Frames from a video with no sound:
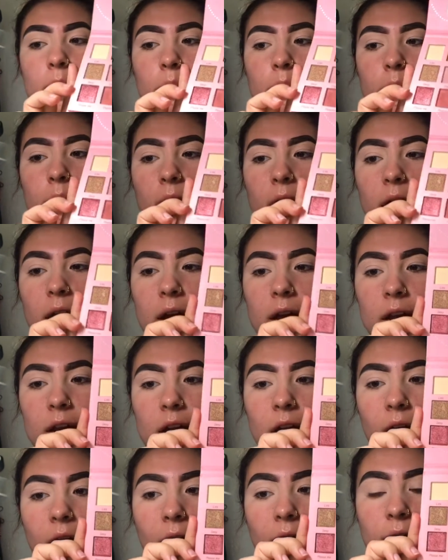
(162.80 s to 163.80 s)
but
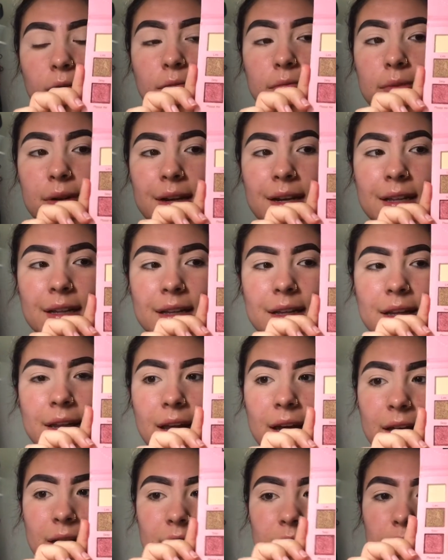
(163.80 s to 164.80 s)
I really
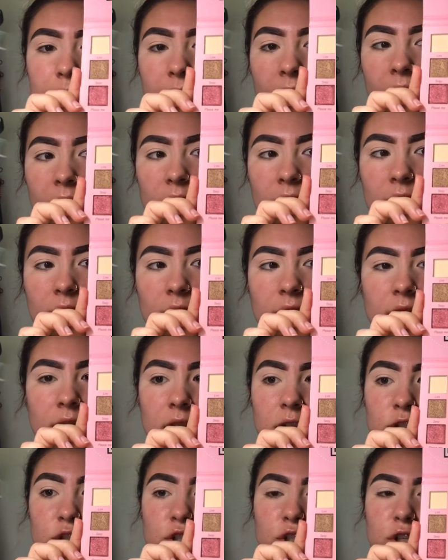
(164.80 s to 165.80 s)
like the palette. I
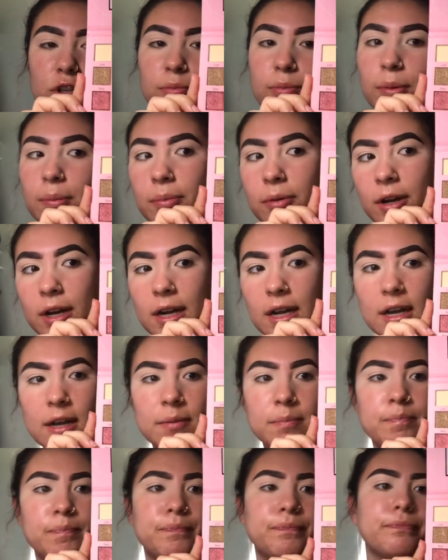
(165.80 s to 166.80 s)
think it's super
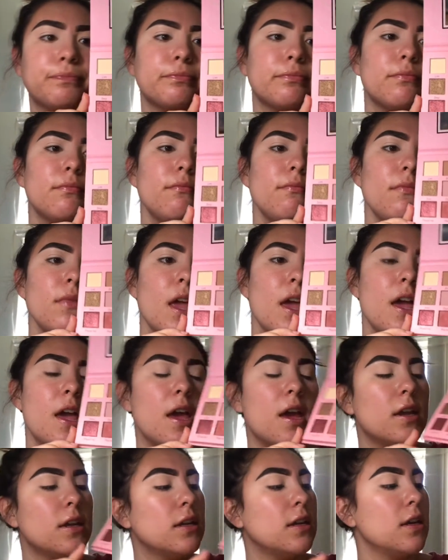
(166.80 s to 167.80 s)
pretty,
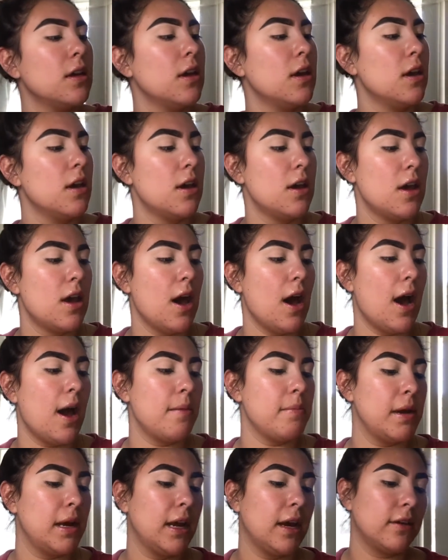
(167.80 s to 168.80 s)
and
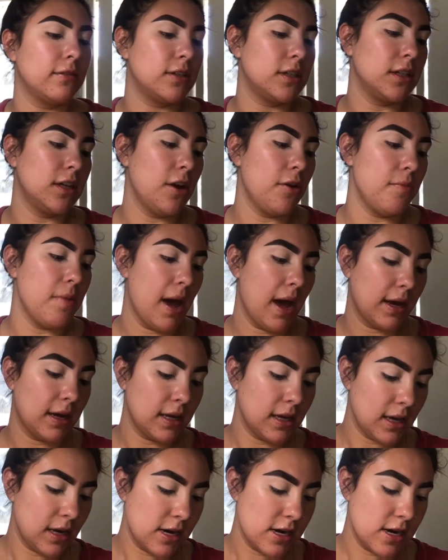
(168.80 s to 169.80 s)
I might have to go back
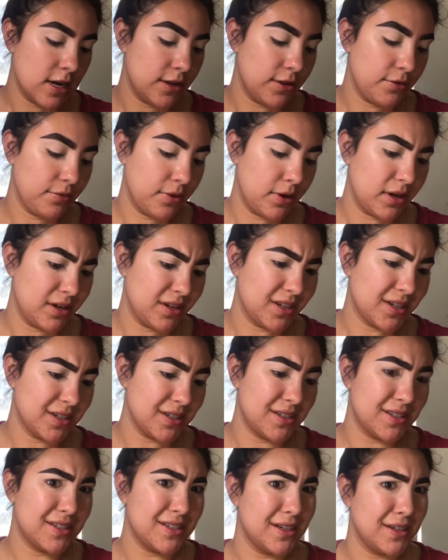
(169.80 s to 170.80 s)
and get another one
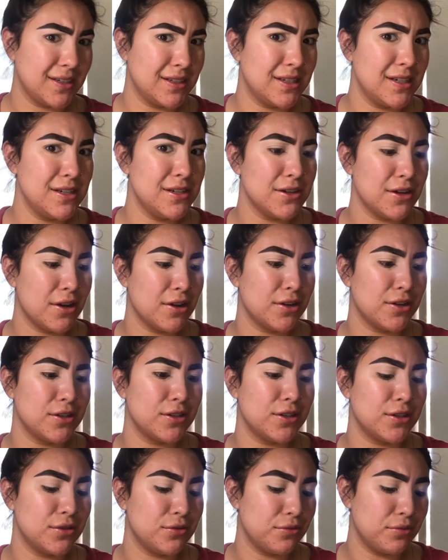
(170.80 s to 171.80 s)
because
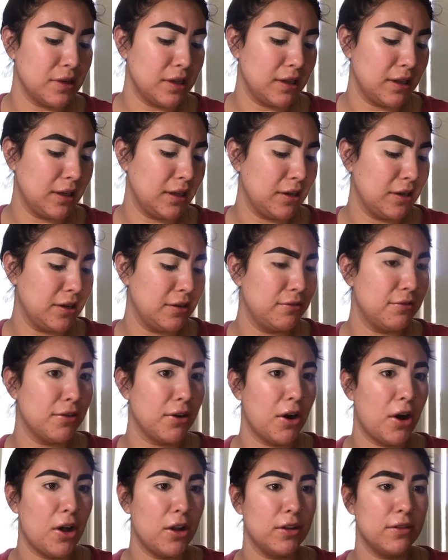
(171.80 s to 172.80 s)
$16 is really good
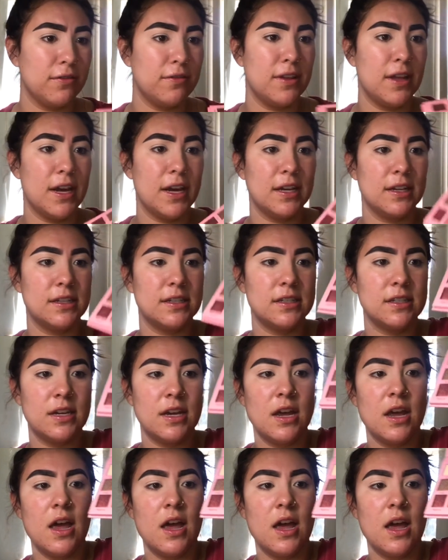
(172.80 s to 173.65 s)
for all of this.